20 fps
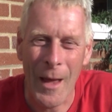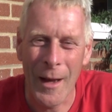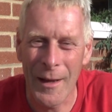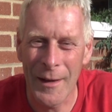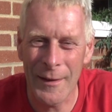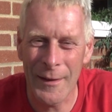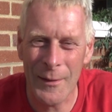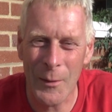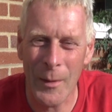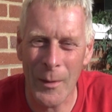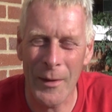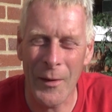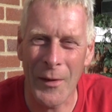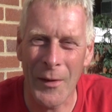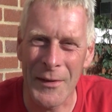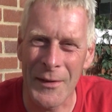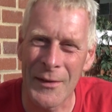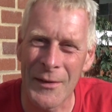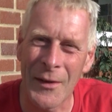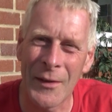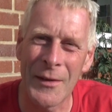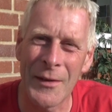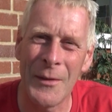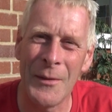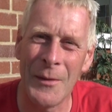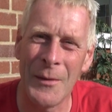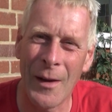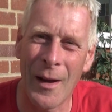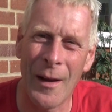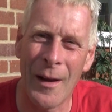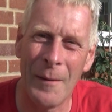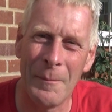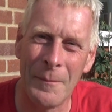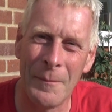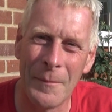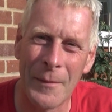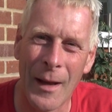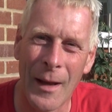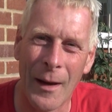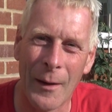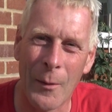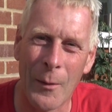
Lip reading: It's quite nice because I do get